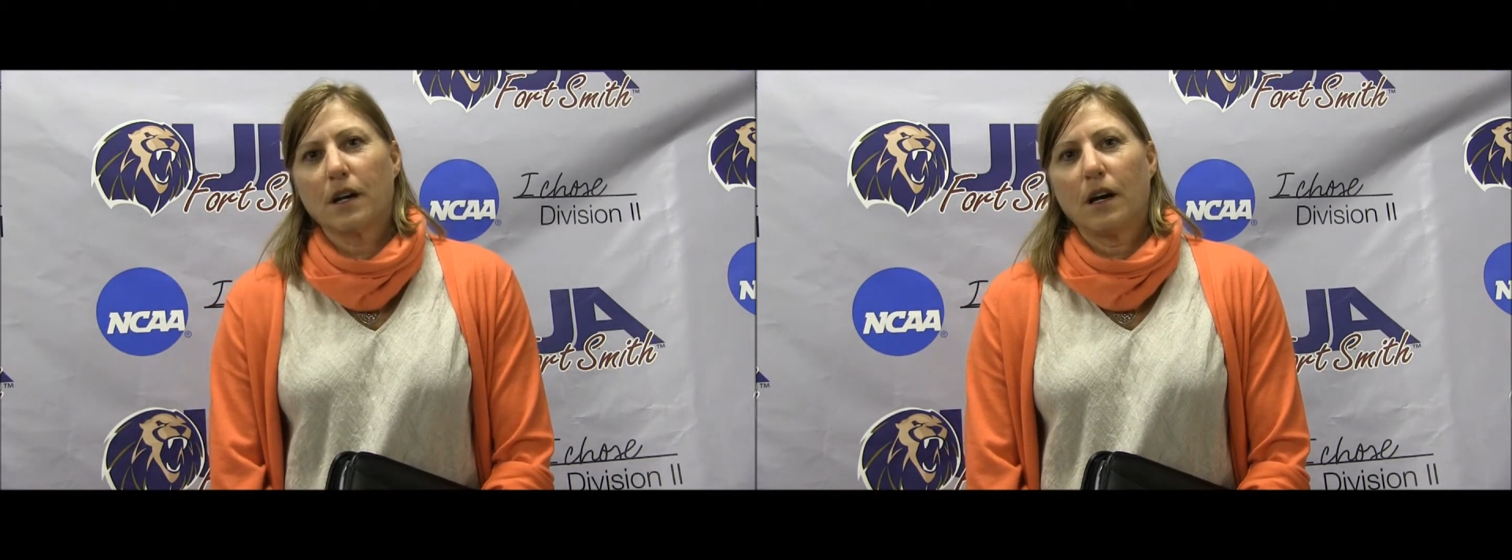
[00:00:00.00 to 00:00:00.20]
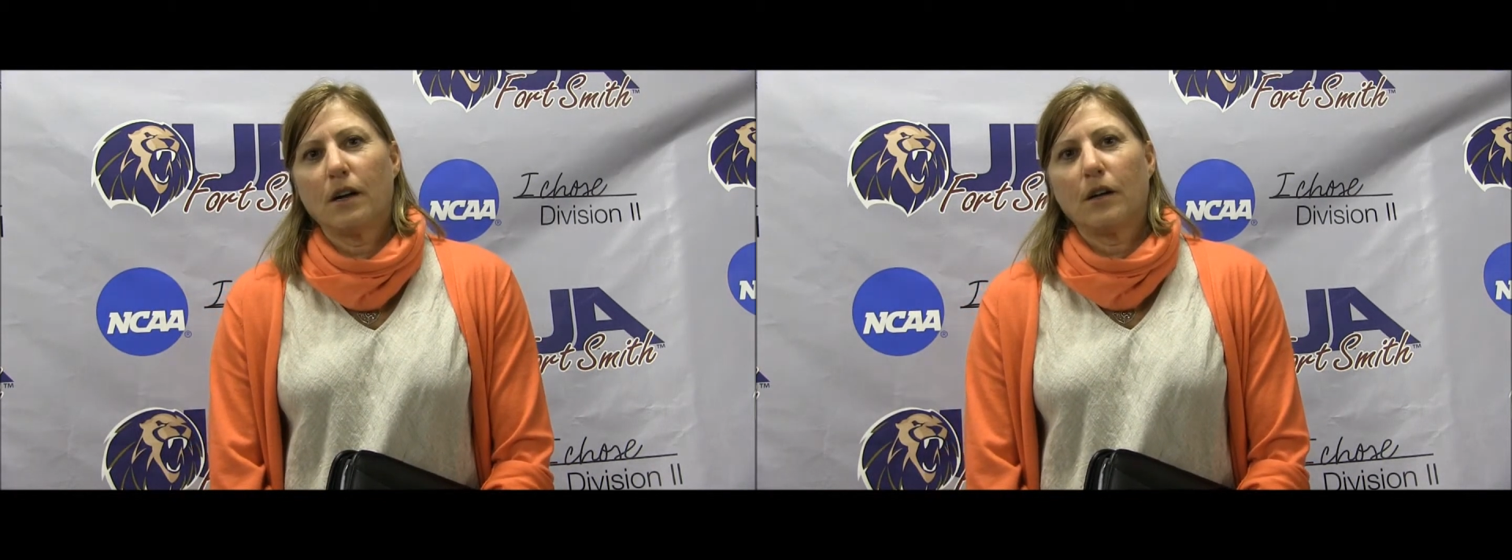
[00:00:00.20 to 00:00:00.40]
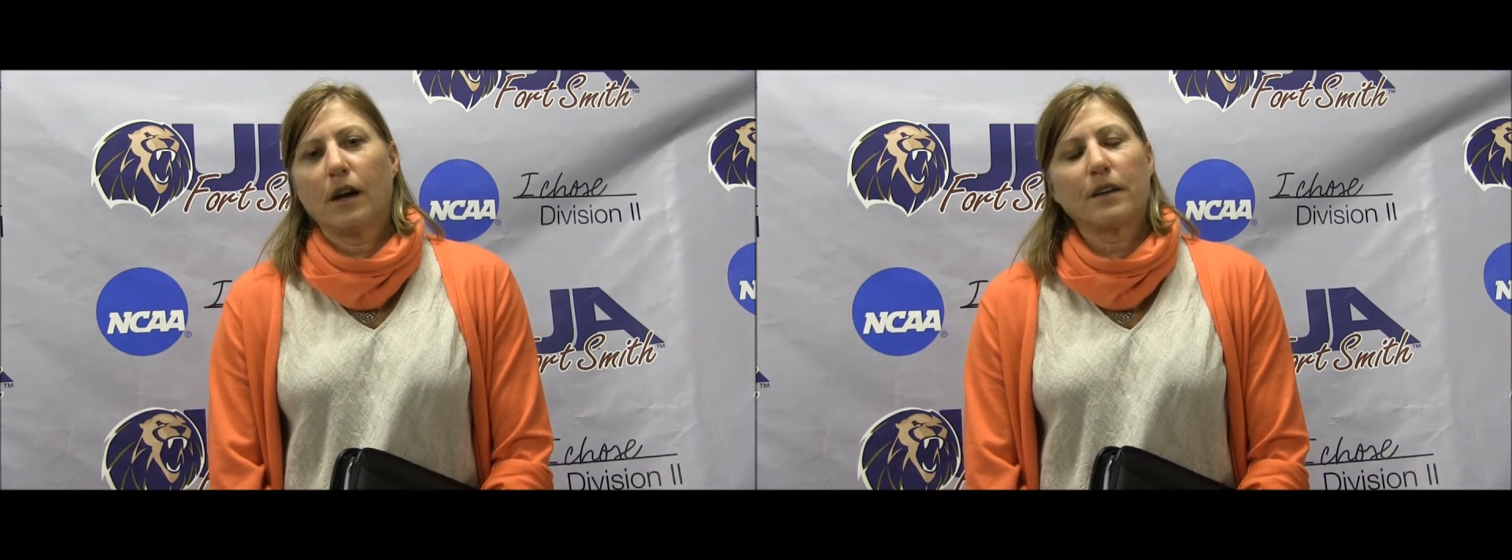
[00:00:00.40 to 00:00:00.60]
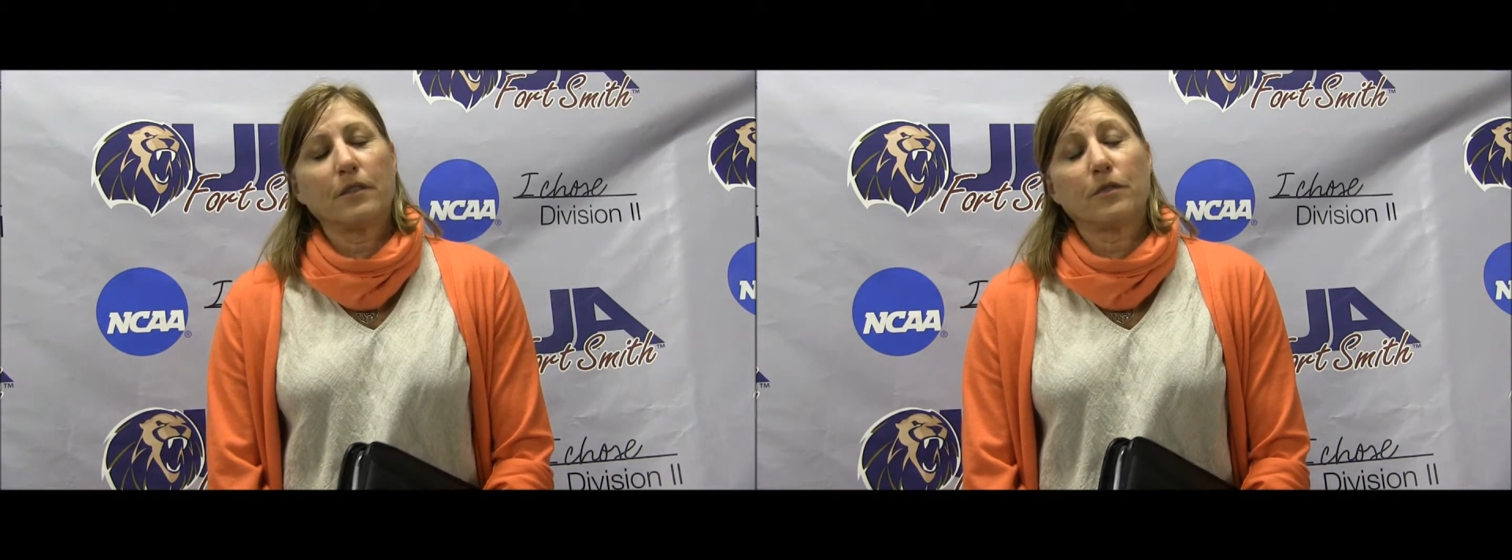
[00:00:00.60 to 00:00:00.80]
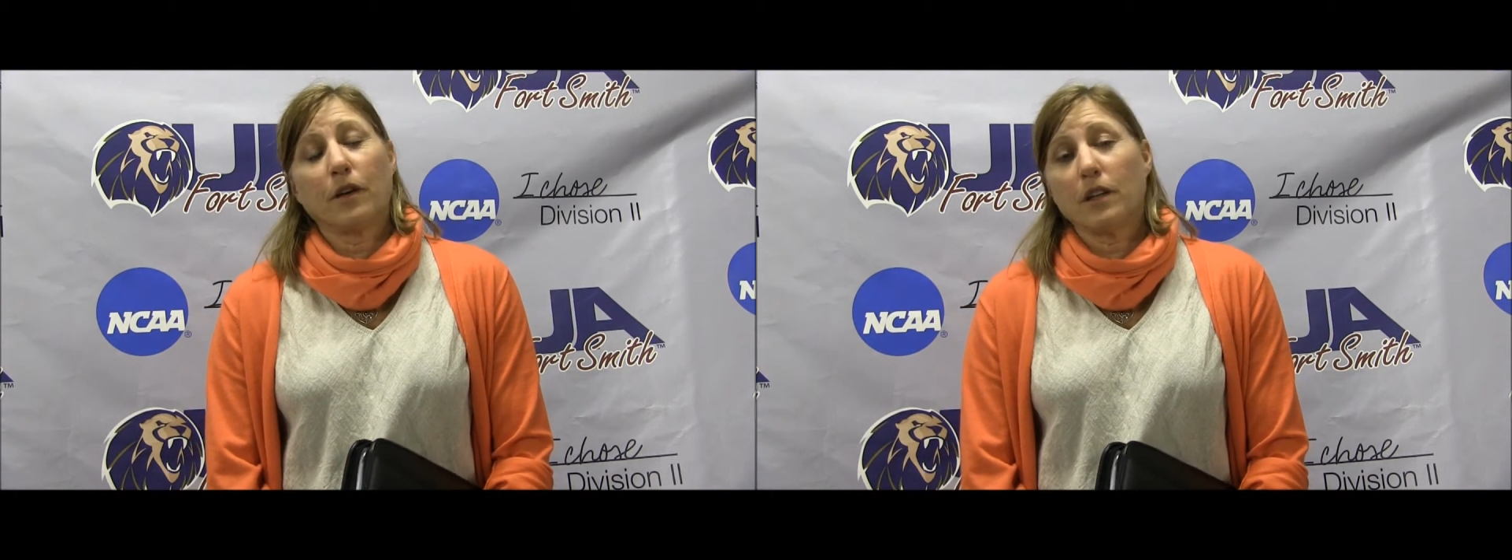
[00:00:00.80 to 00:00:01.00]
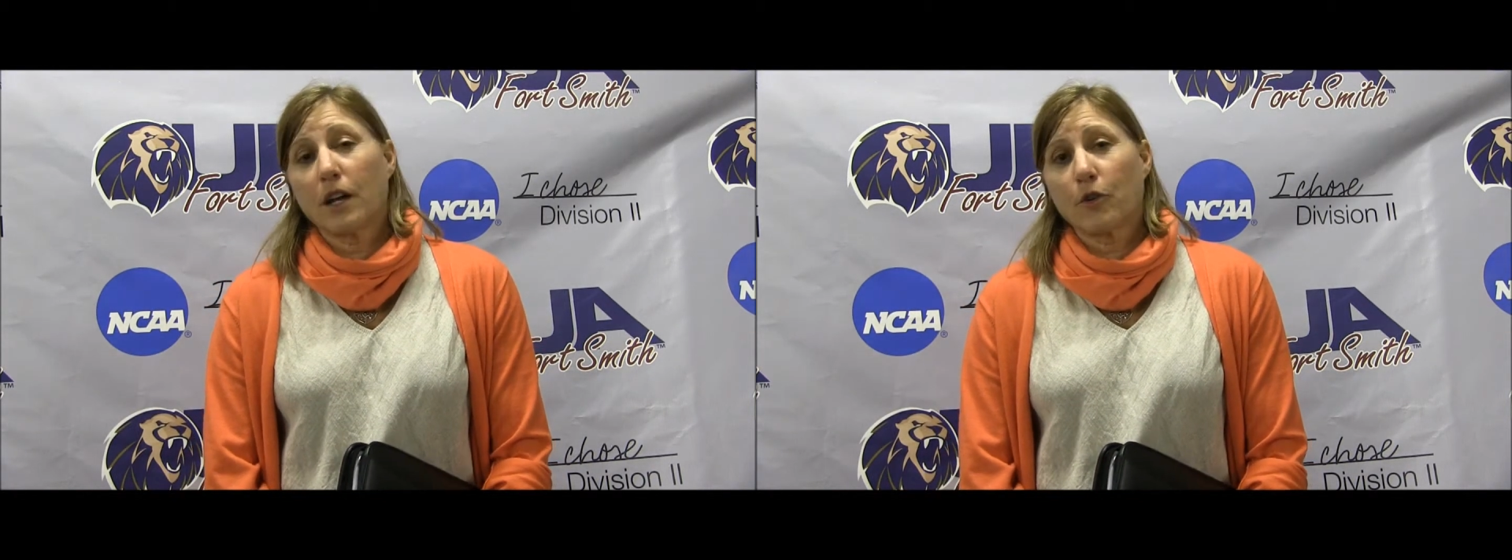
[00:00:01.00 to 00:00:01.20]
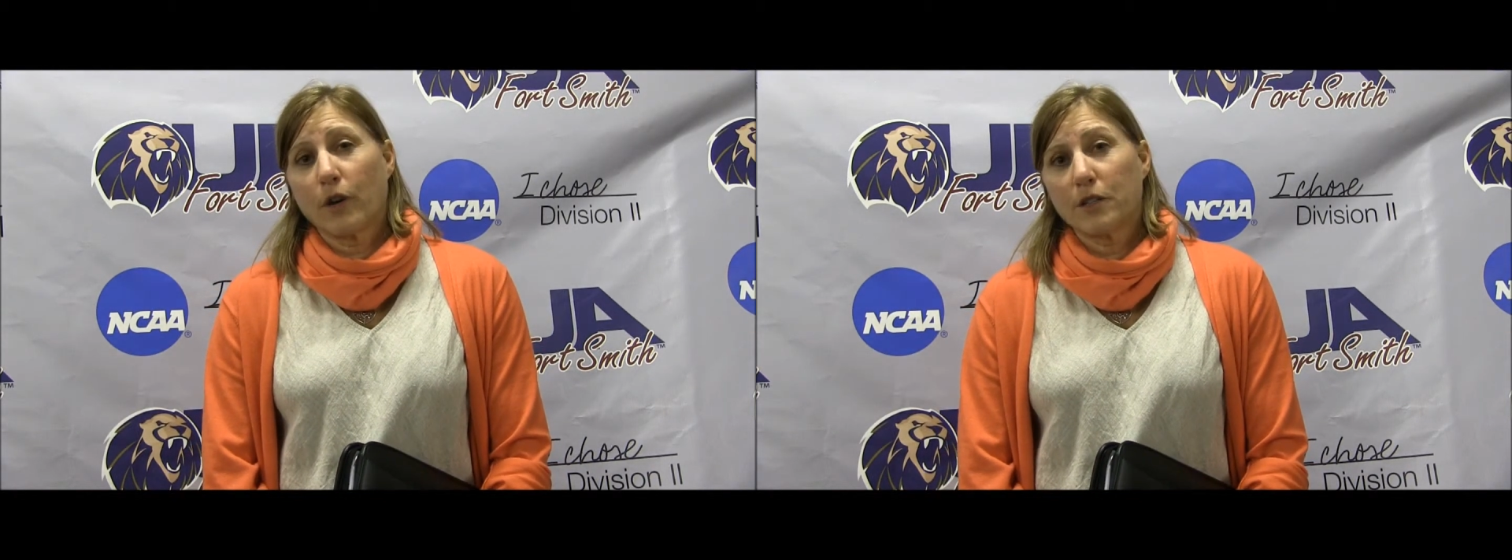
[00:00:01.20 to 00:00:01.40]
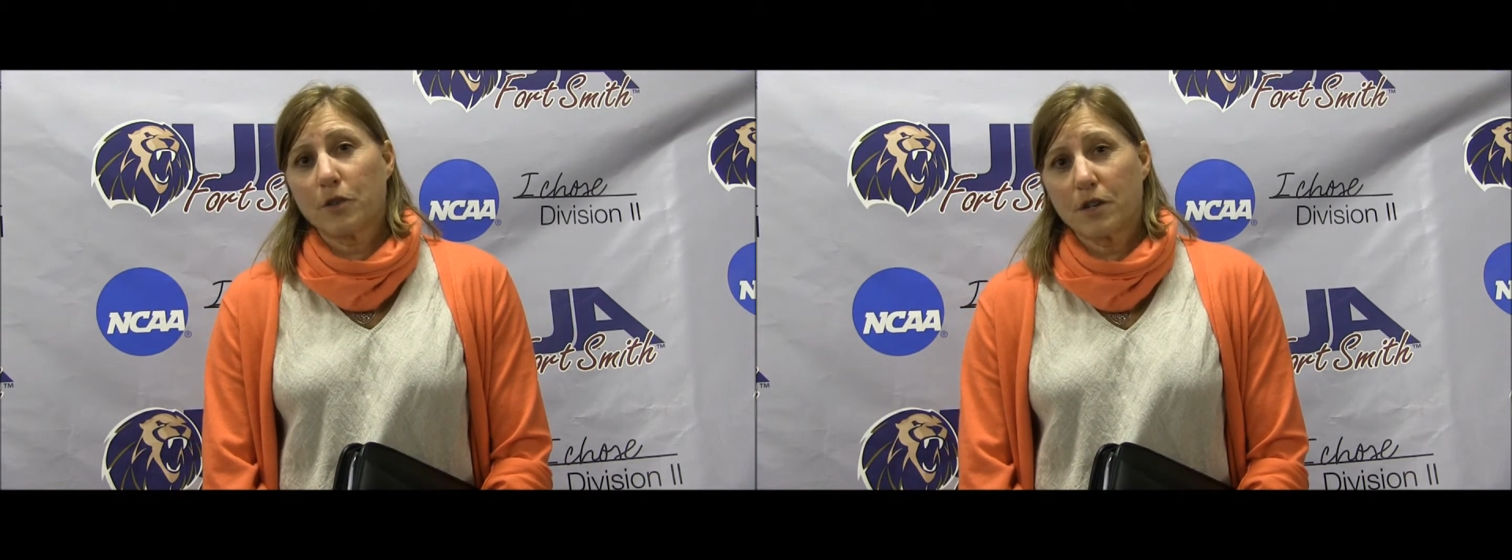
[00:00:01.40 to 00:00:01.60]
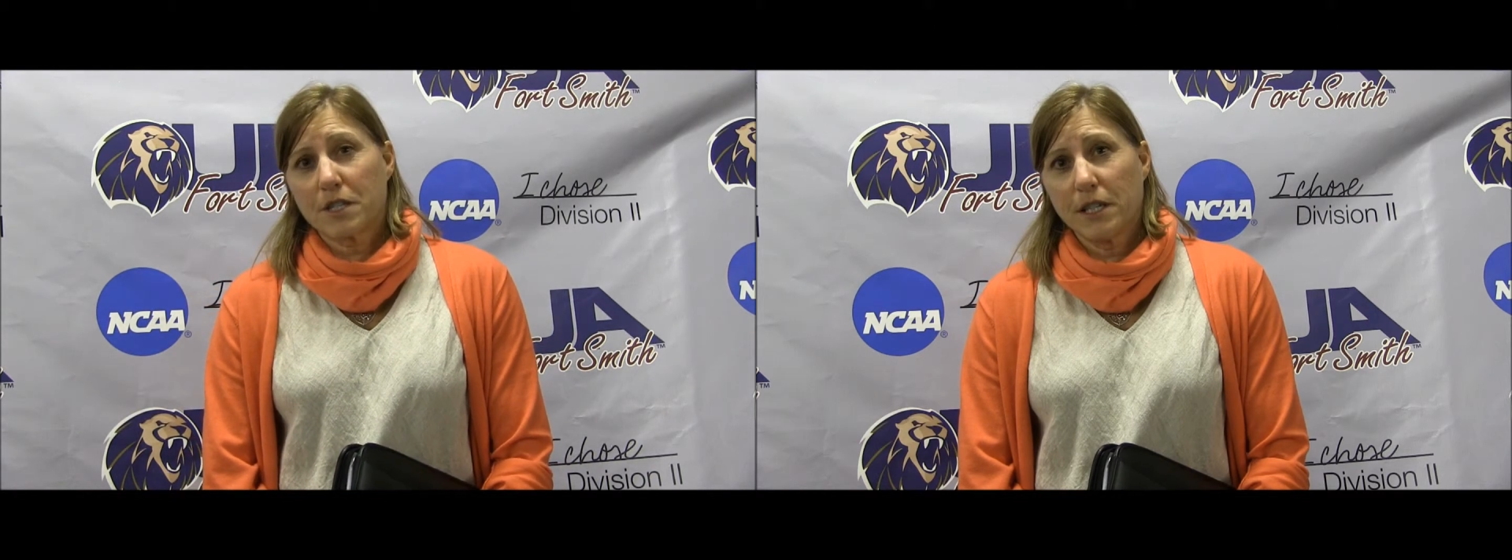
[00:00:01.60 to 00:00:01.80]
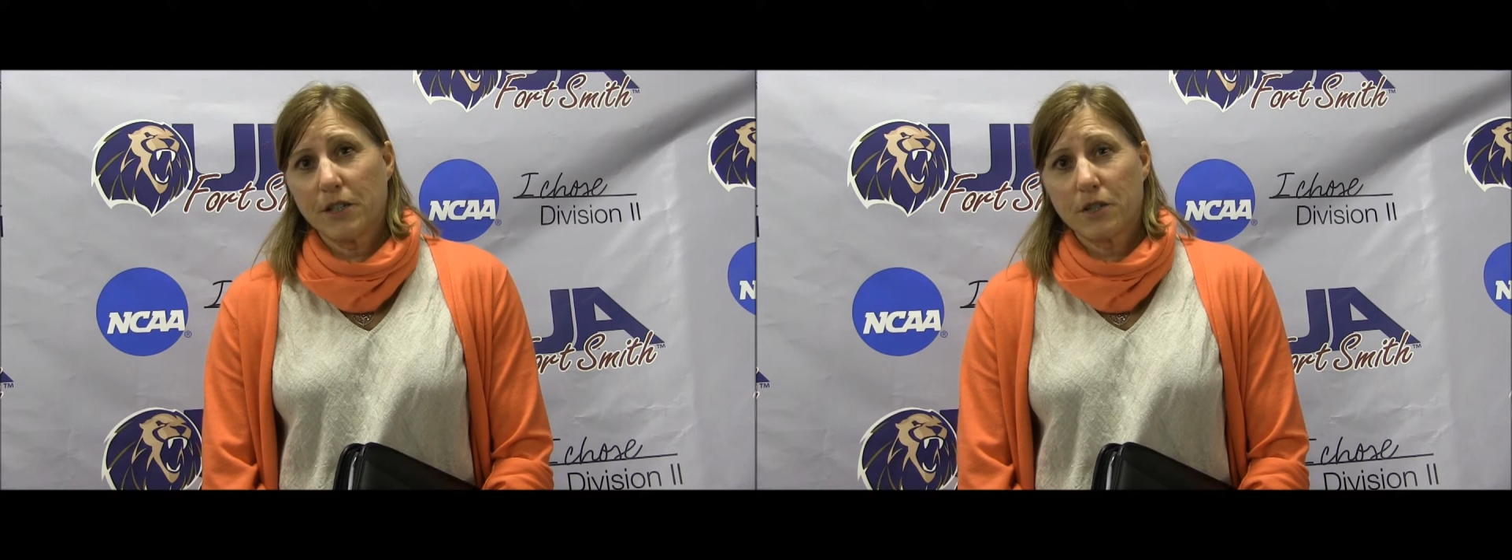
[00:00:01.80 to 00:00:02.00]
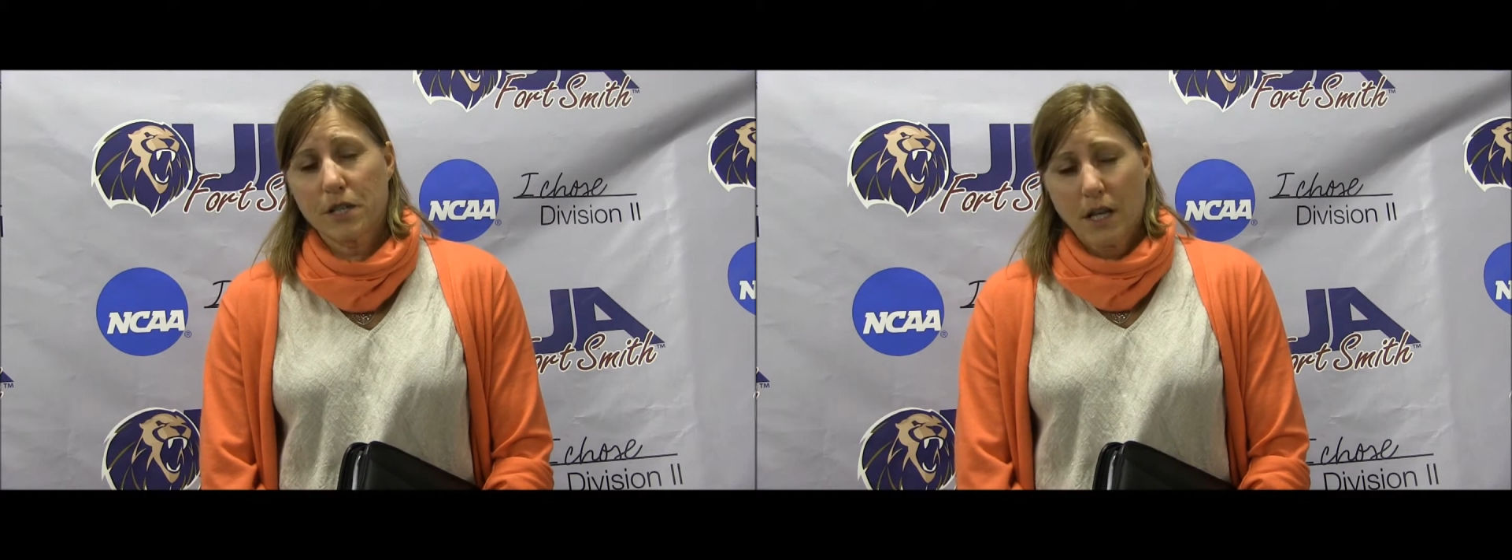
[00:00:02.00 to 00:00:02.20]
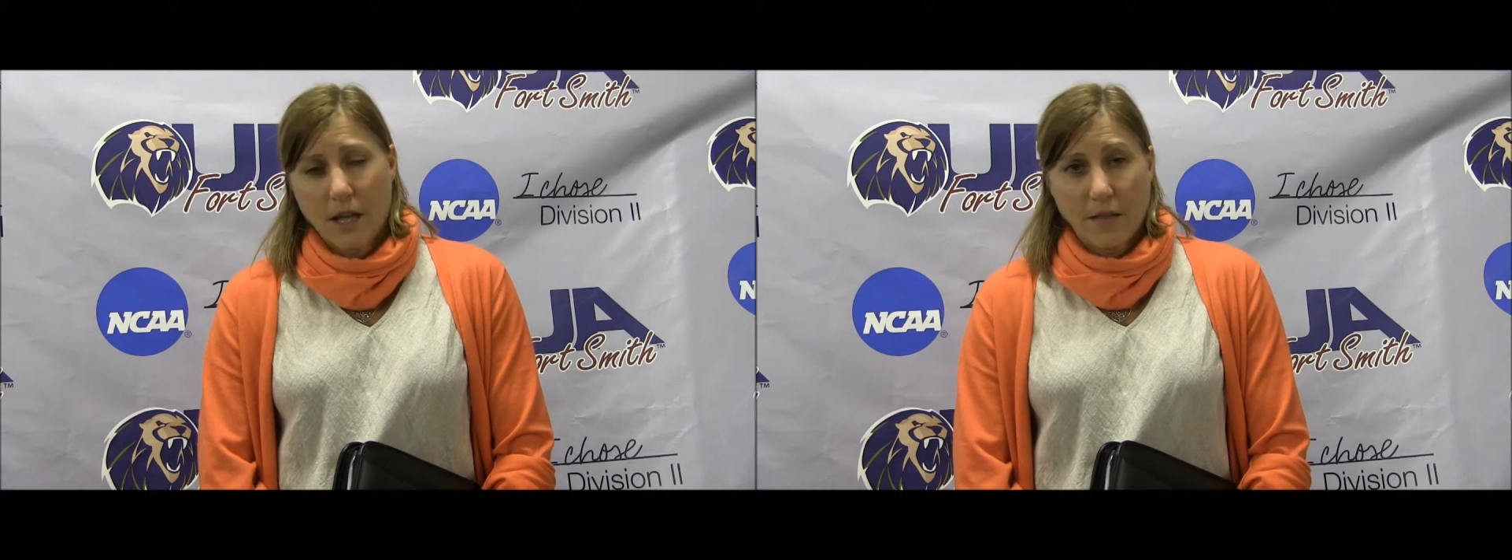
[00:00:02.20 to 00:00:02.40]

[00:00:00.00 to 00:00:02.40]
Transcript: I give a lot of credit to our seniors.